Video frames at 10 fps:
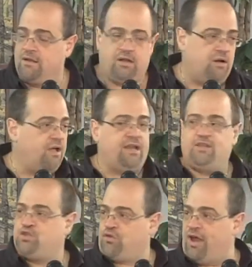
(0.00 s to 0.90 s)
and
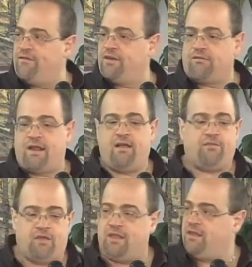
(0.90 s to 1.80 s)
he's driving
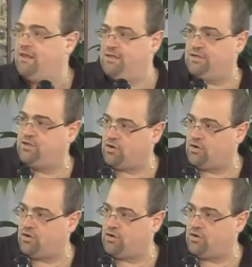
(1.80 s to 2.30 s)
around thinking he's in